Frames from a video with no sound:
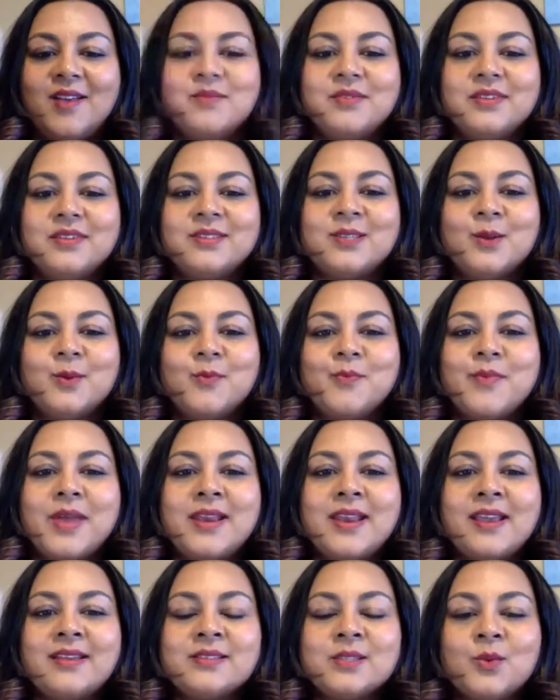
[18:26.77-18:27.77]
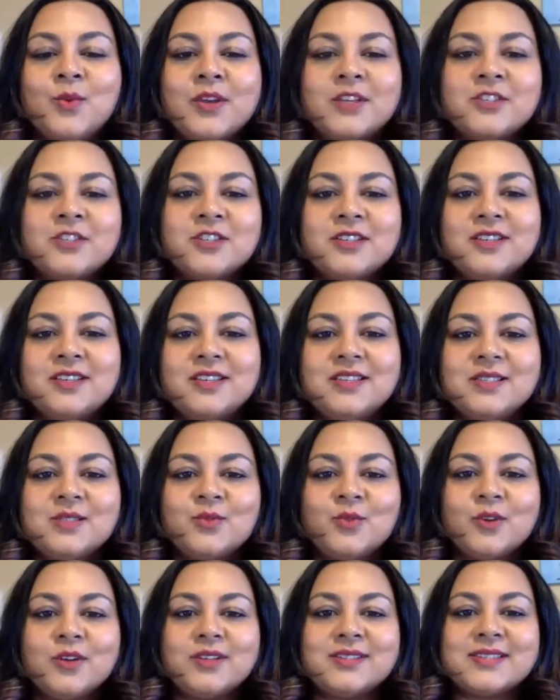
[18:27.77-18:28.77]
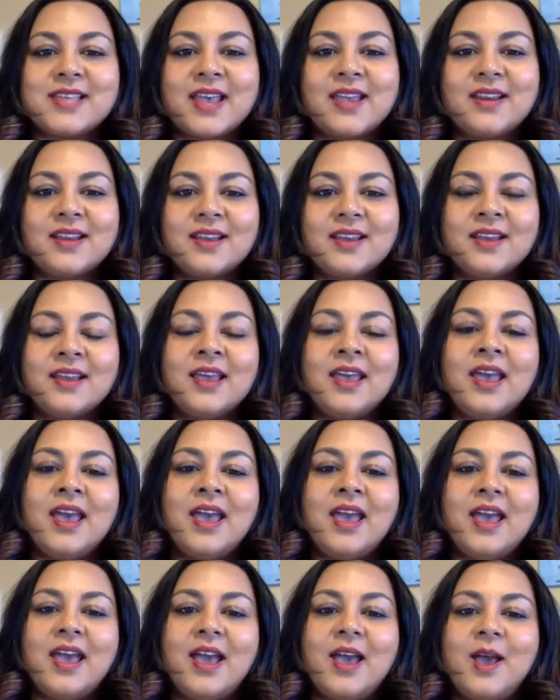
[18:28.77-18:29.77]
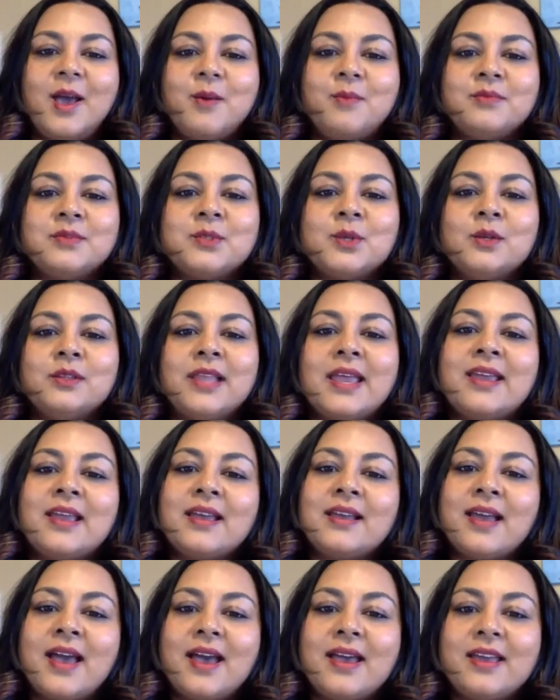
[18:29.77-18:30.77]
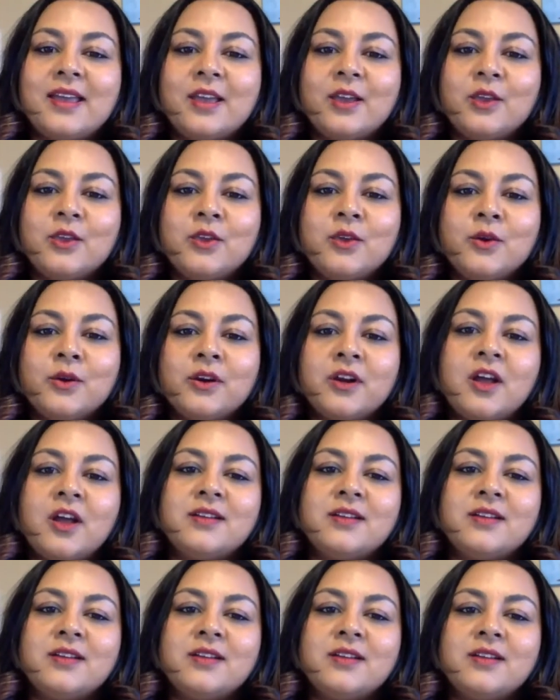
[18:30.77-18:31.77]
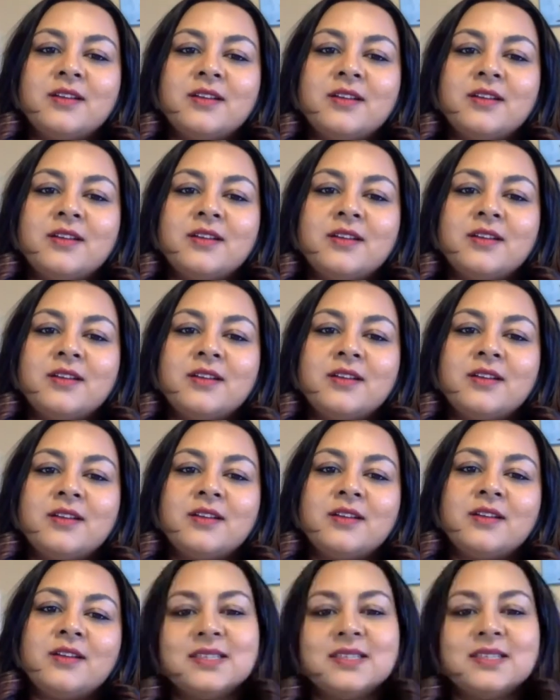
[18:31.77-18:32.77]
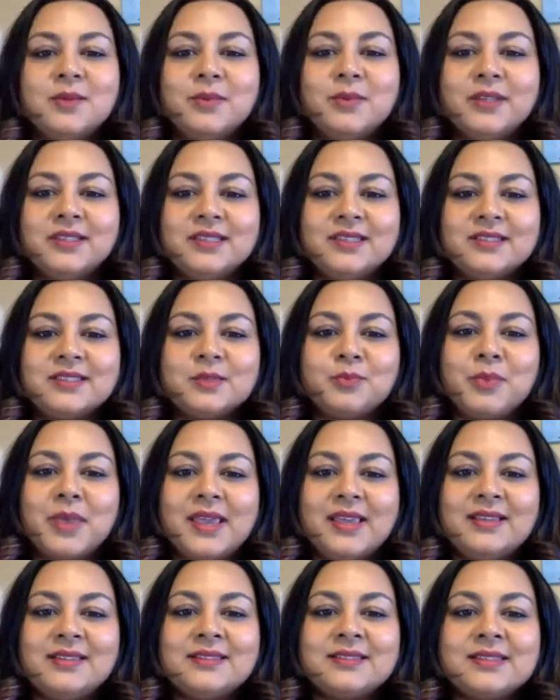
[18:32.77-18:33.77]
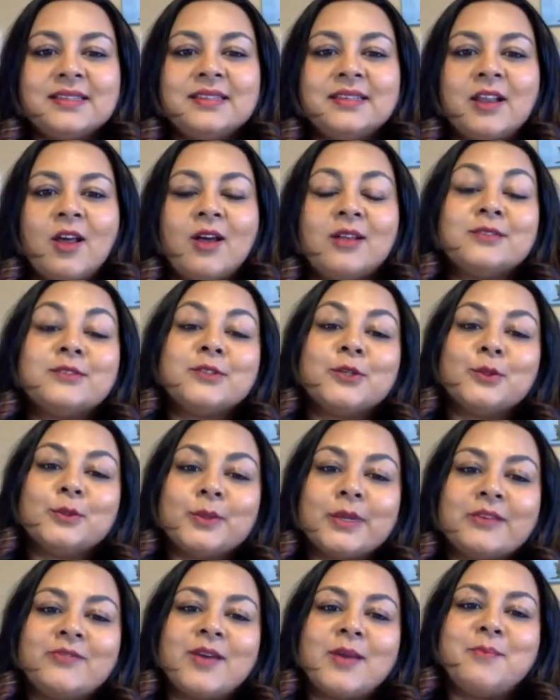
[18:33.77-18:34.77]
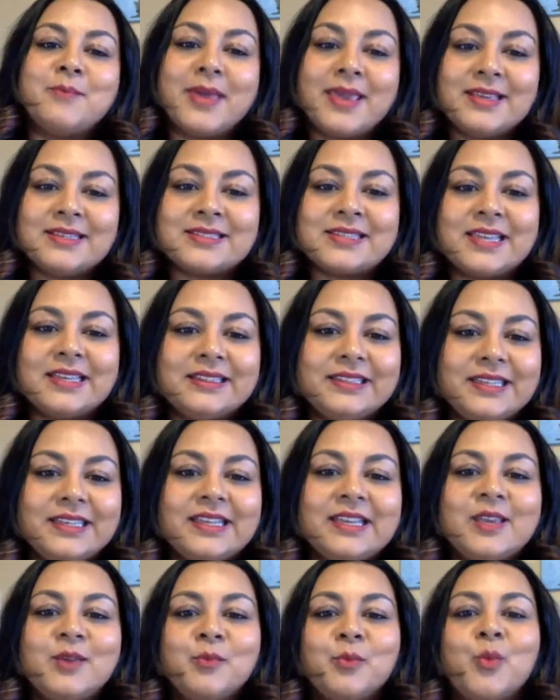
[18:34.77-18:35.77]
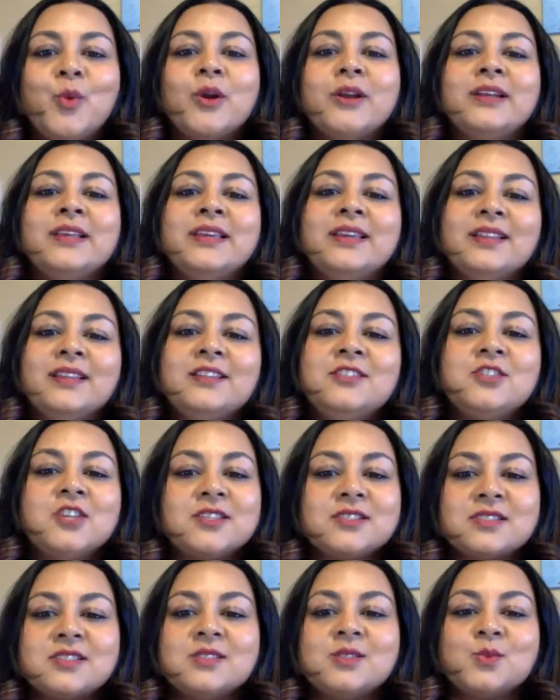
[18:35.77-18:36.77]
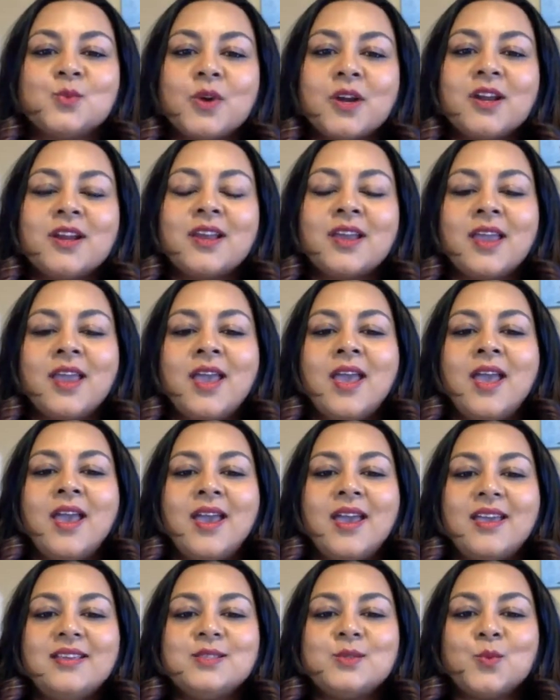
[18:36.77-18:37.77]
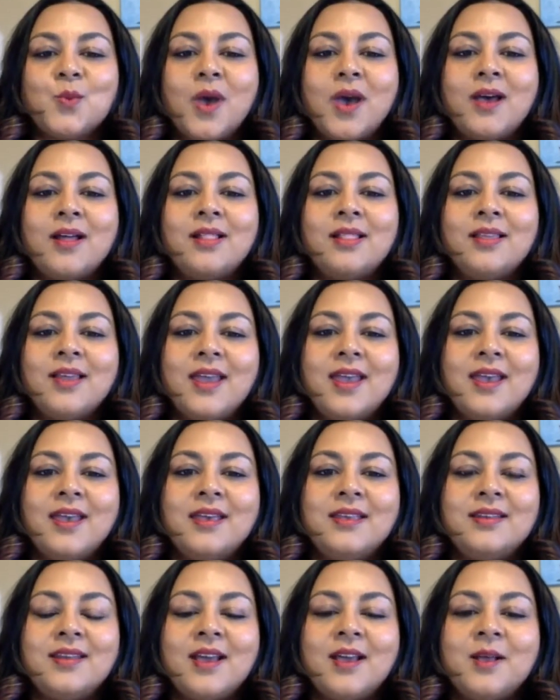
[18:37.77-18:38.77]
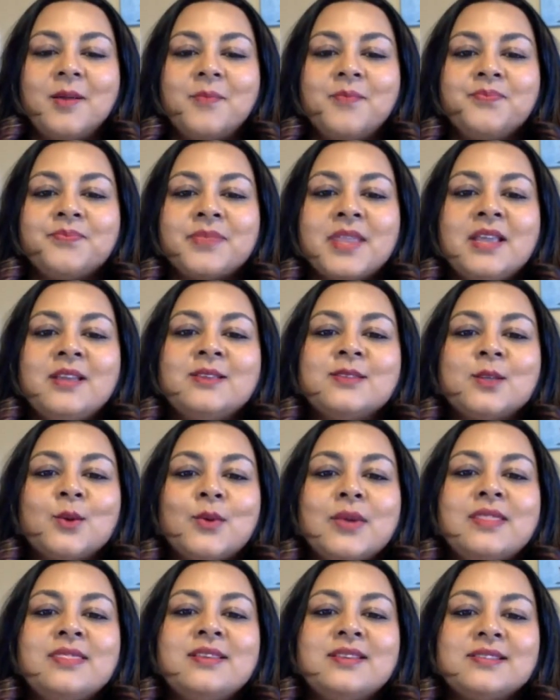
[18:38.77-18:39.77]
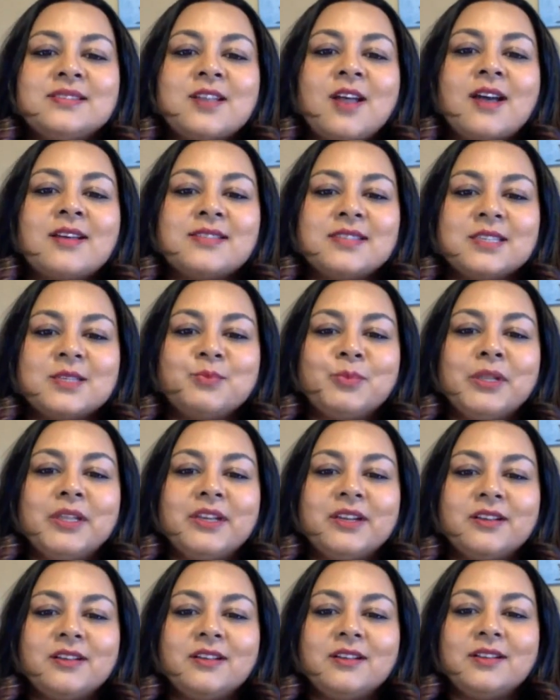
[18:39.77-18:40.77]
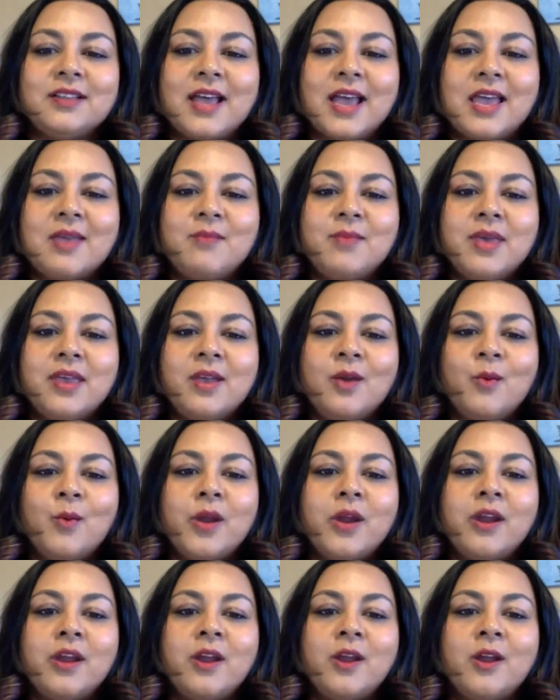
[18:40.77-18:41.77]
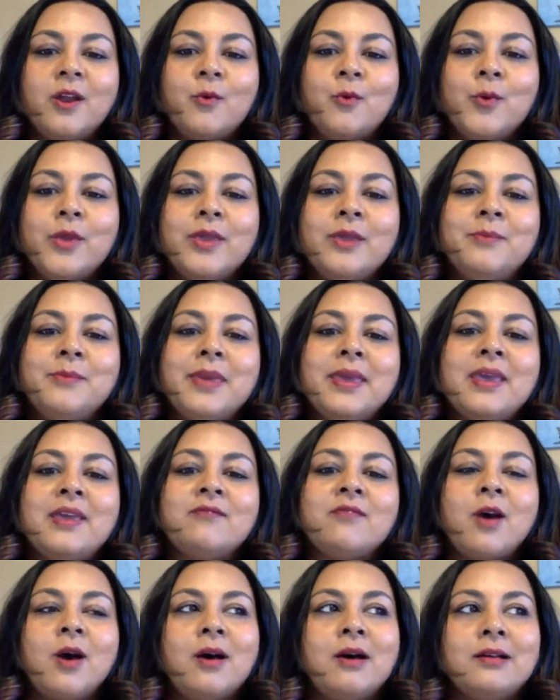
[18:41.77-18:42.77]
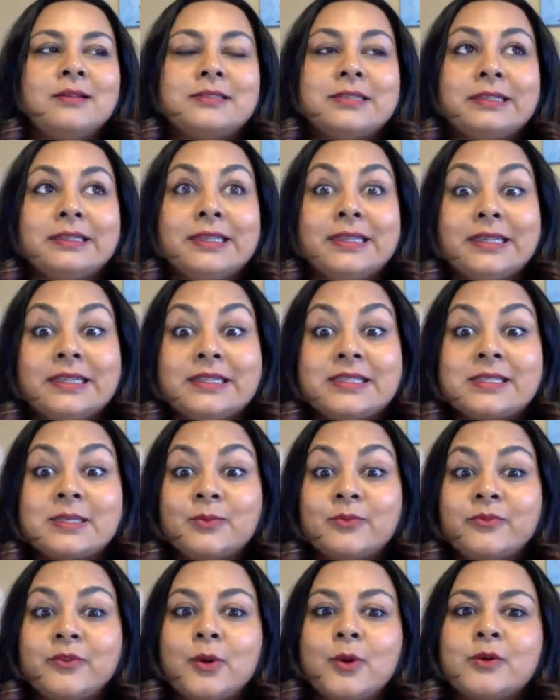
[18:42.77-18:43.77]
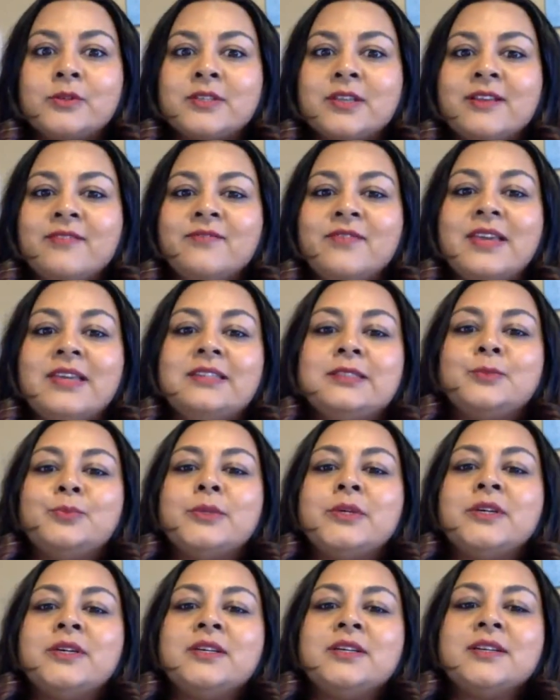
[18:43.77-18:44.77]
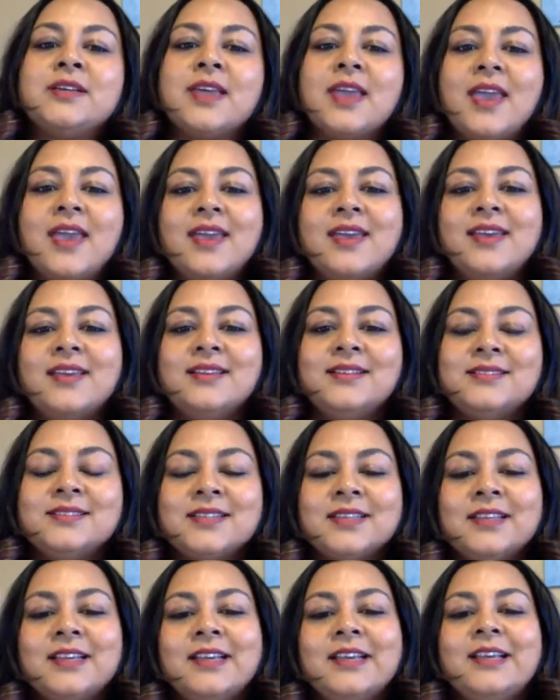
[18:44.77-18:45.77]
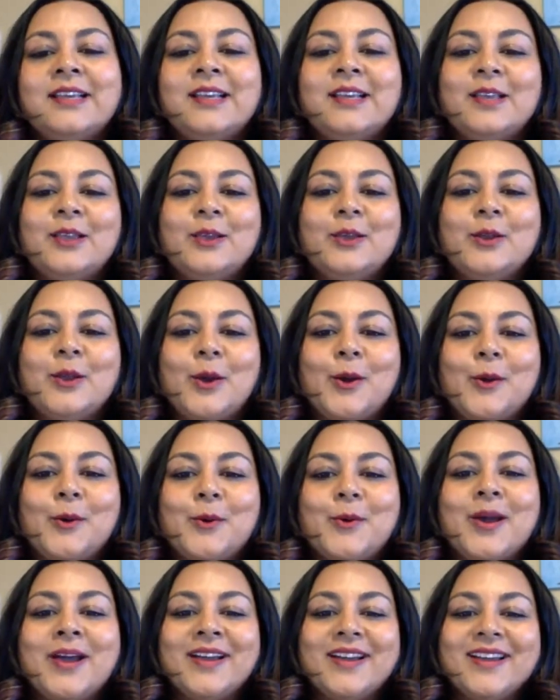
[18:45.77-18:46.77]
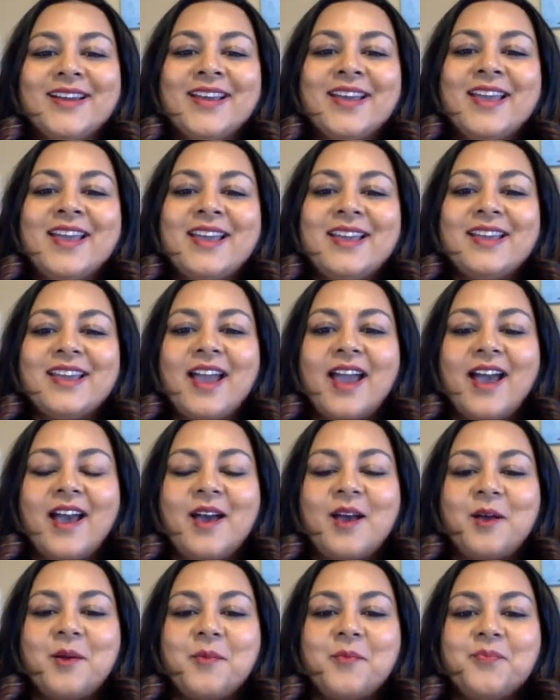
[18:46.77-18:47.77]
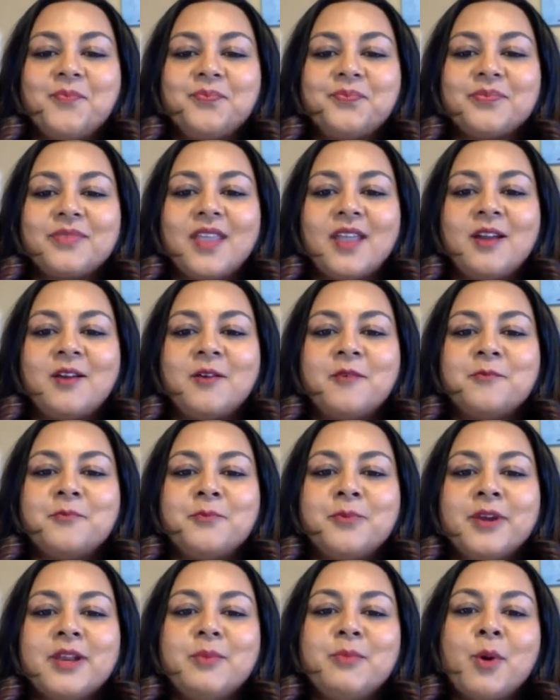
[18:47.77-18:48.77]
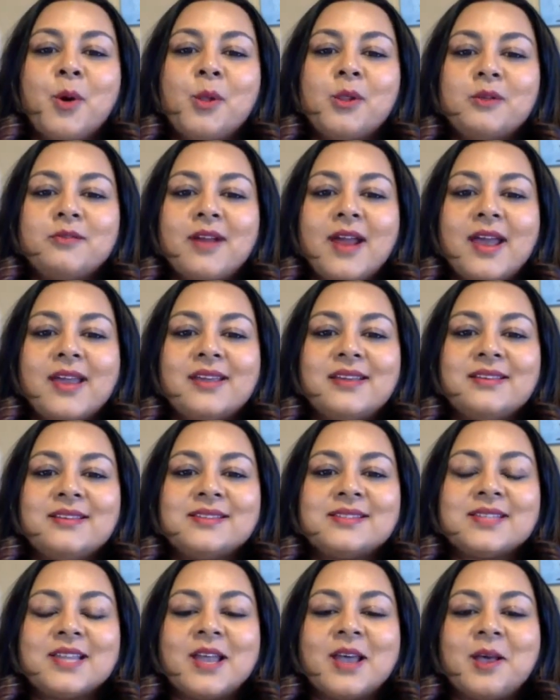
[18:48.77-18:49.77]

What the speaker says: So my next question is for Saida. So like Akaya, you are also in the leadership capacity building space, and also, if I may say, leading important healing justice work as well. And so in this toxic political climate where we may have all deleted some folks on Facebook and, you know, are pretty polarized,